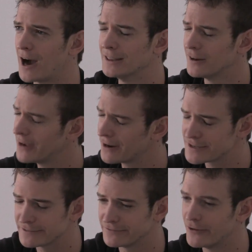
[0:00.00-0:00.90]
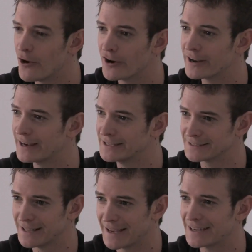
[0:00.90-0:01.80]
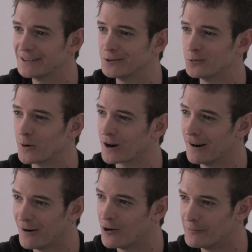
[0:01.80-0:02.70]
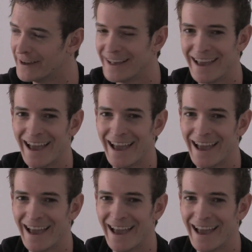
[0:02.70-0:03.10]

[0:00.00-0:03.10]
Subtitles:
I love Harrison Ford, and he's like, we're home.